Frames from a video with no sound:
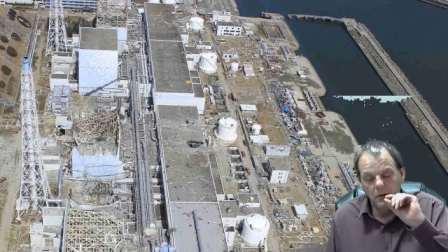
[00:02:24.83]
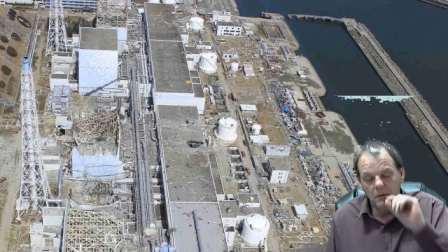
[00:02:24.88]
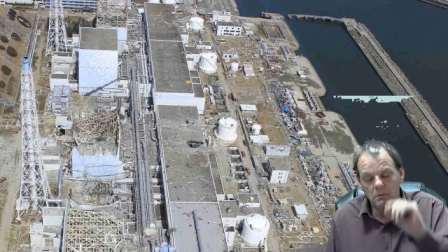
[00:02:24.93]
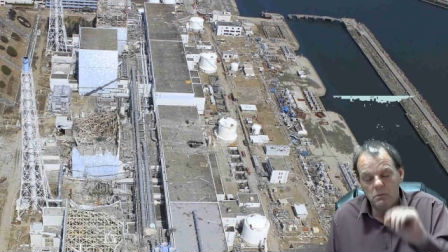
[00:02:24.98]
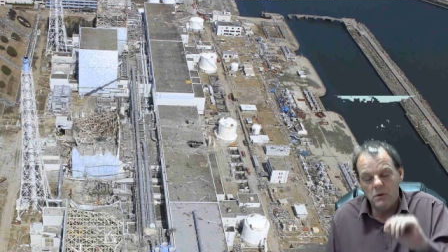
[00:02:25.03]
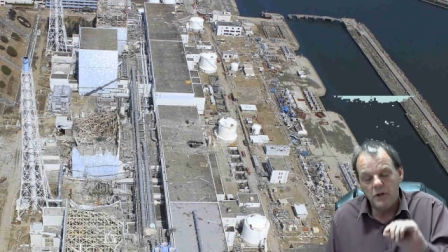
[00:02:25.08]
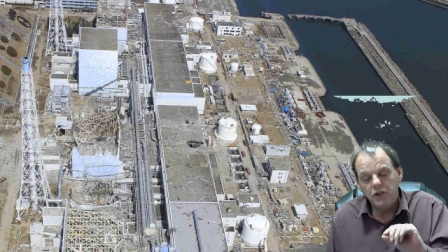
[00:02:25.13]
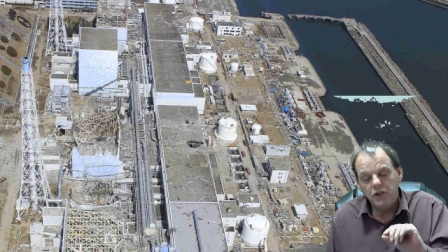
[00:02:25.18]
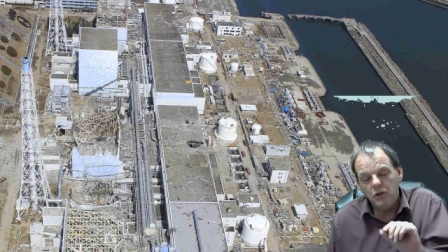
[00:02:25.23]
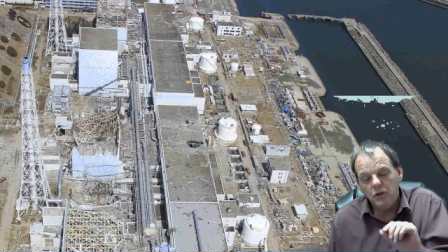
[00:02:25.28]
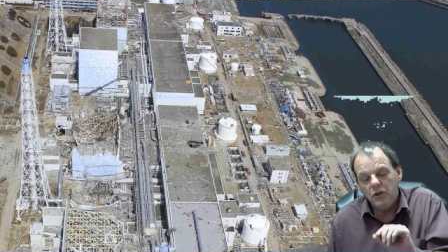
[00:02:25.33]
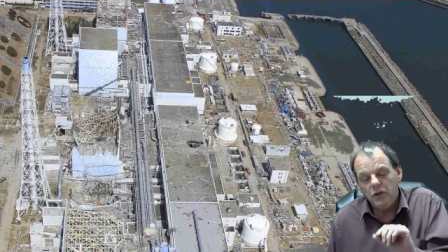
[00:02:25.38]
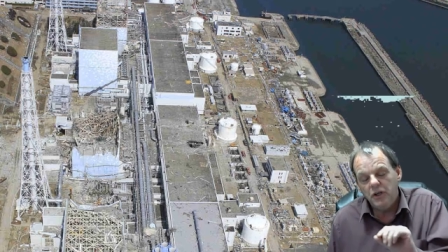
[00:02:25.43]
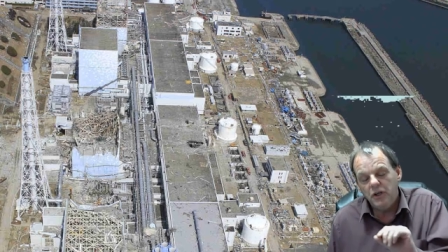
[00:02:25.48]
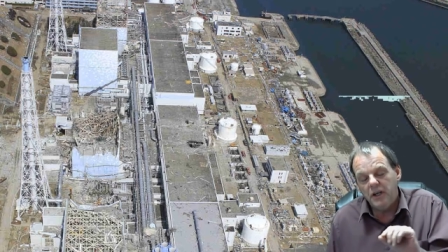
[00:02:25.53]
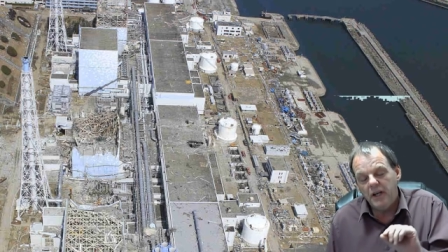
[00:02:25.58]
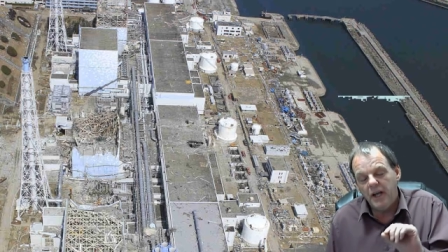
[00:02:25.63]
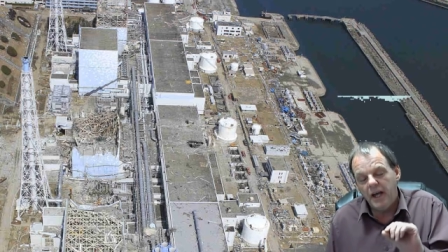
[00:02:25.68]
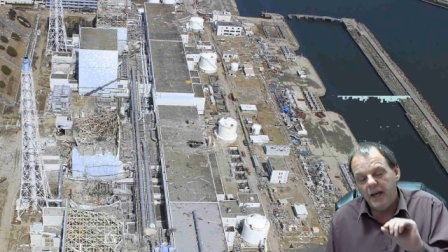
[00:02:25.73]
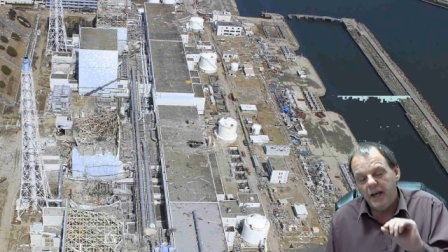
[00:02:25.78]
And what you're
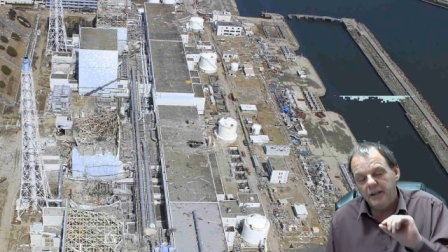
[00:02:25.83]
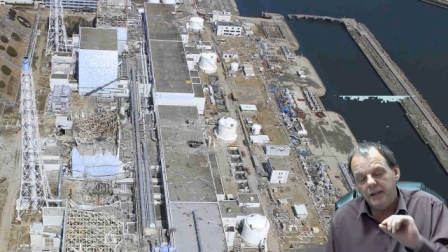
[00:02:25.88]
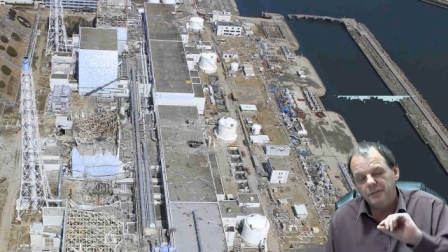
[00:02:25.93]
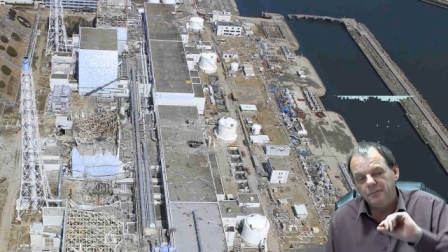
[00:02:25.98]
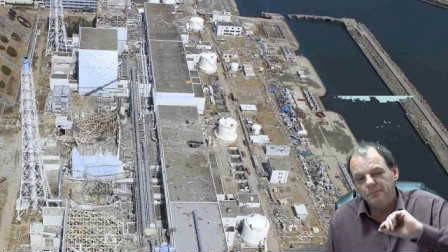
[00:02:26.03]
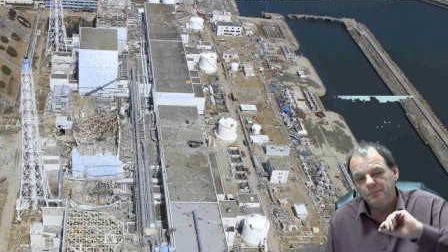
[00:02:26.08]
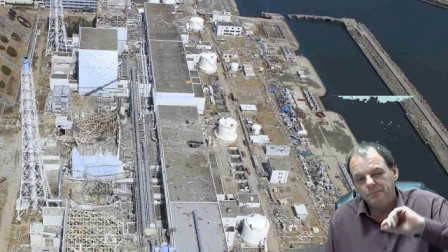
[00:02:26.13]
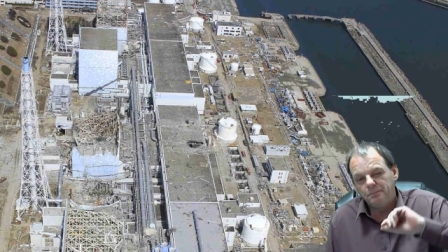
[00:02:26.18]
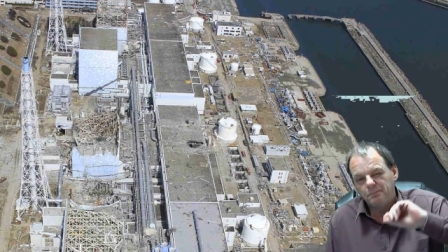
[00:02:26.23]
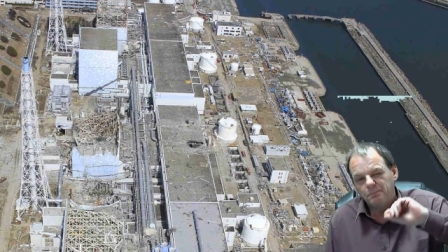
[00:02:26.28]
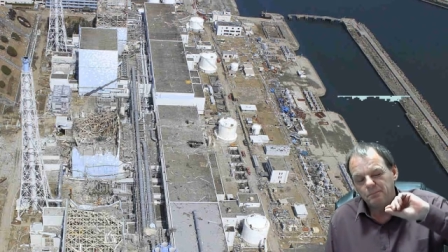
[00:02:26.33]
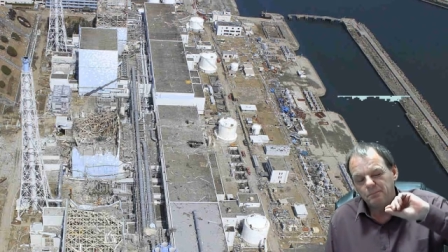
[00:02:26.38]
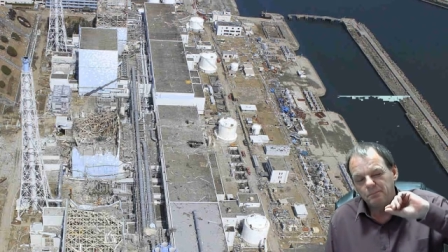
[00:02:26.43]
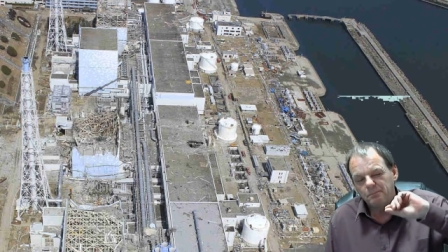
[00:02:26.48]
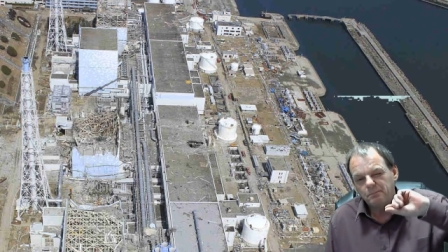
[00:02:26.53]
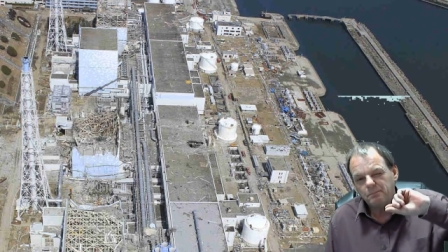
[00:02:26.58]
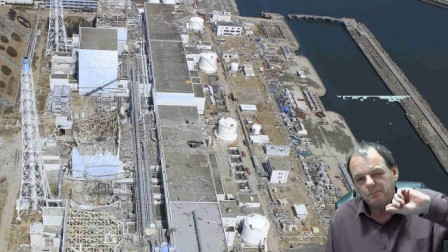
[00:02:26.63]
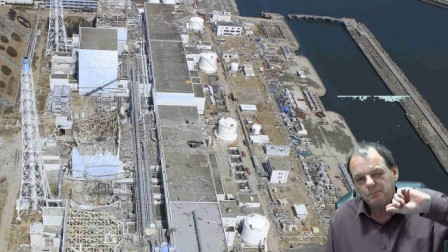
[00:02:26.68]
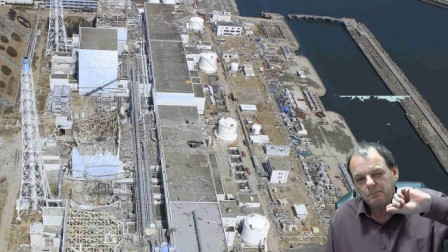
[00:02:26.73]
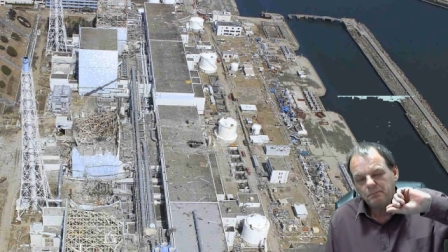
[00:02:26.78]
looking at
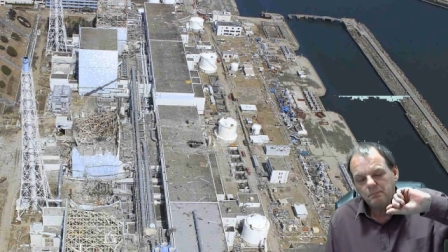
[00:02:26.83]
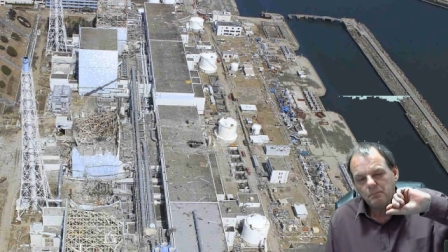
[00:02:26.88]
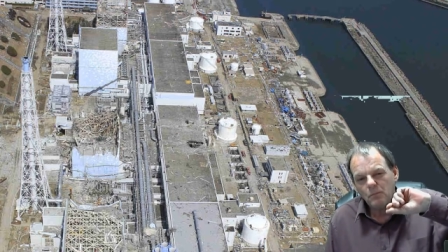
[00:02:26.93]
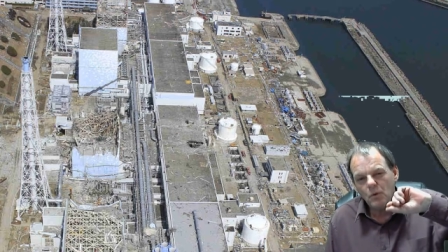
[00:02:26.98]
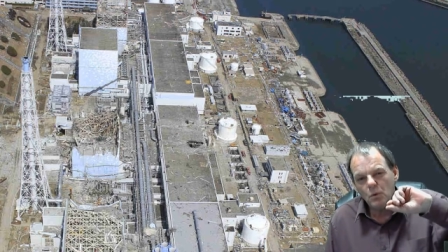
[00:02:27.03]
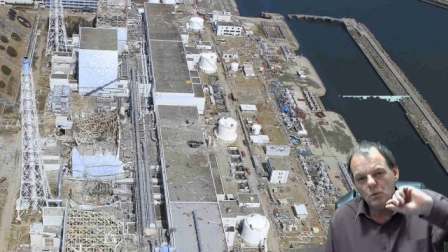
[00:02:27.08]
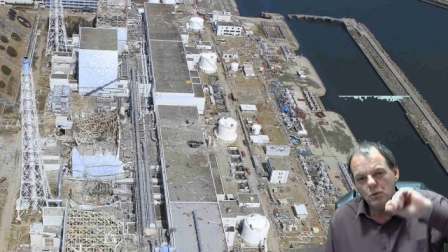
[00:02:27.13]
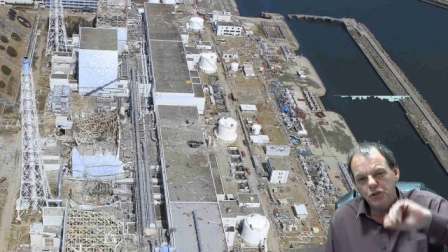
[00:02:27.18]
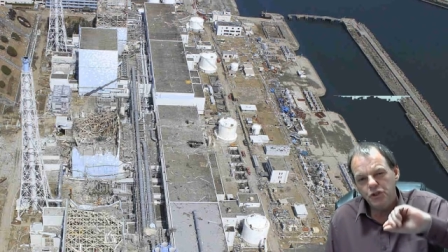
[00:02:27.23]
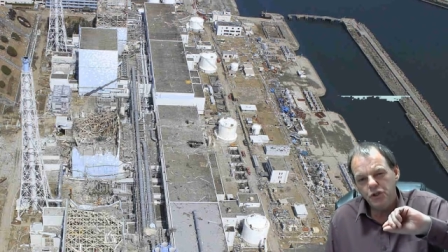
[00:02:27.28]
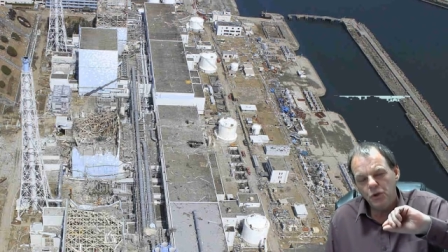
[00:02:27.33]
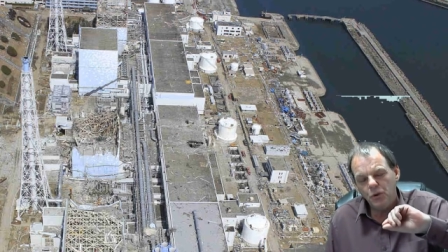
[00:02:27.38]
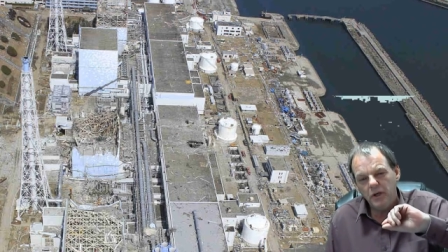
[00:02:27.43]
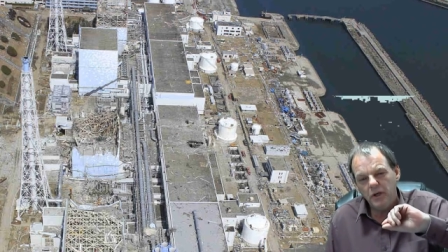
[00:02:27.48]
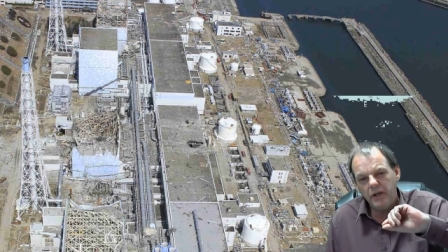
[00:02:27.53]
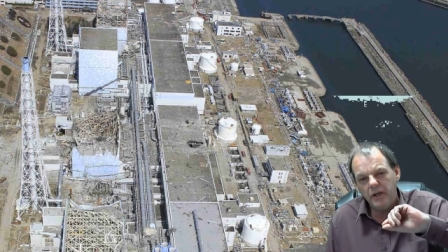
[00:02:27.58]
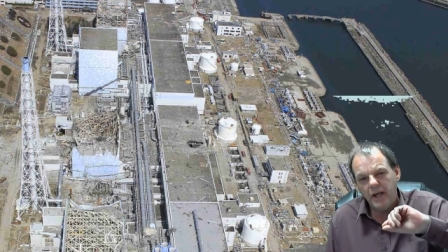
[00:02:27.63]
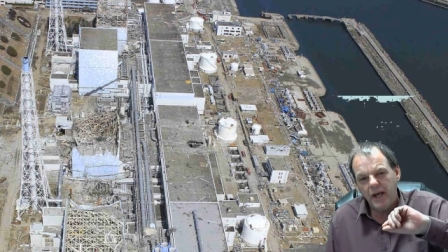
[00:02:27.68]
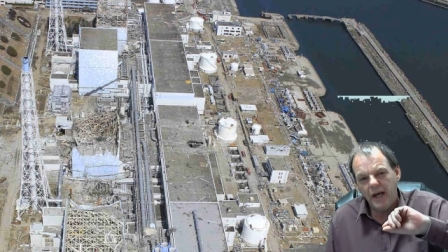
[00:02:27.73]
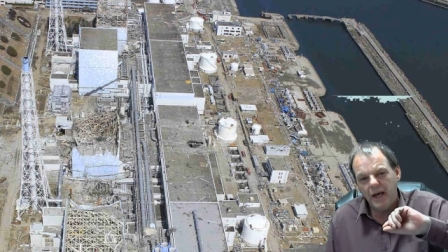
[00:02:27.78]
was
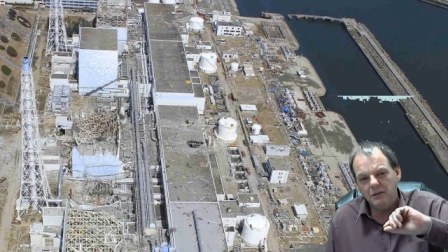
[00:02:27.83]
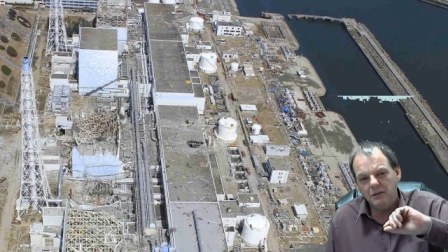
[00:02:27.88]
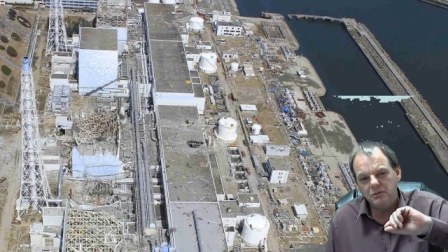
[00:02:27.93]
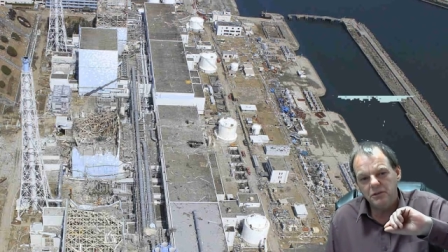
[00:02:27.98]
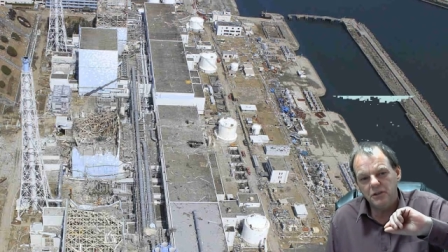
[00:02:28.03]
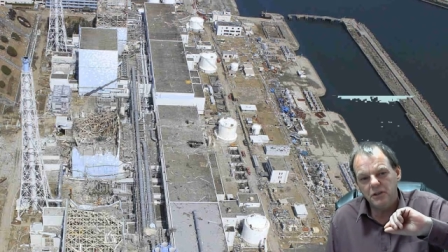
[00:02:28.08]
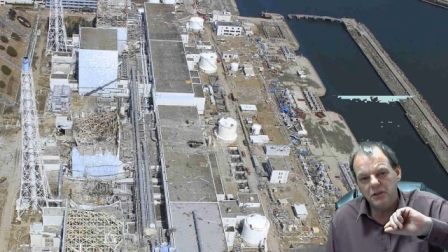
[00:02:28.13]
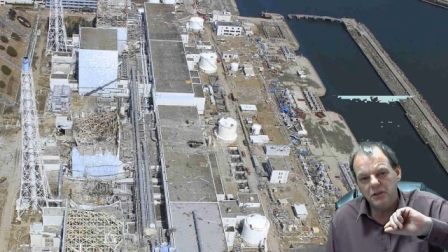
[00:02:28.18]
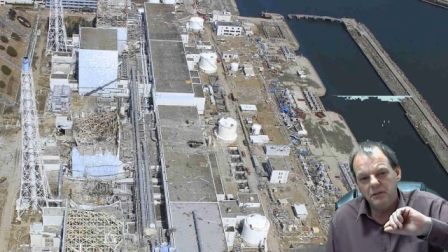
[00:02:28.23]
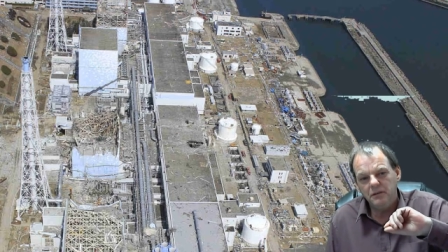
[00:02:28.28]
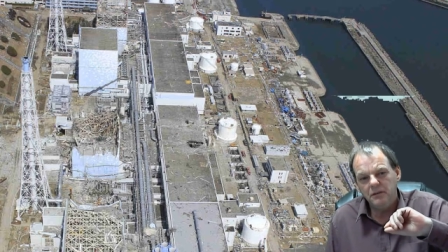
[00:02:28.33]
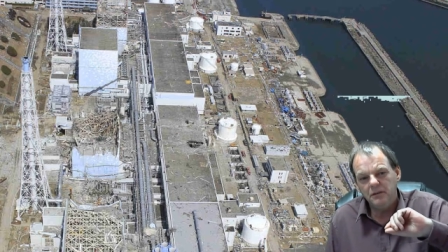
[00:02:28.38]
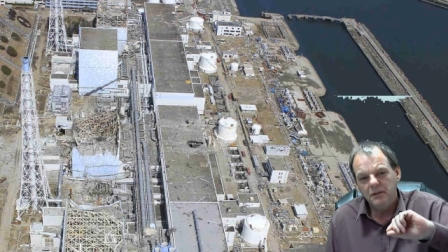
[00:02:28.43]
shortly after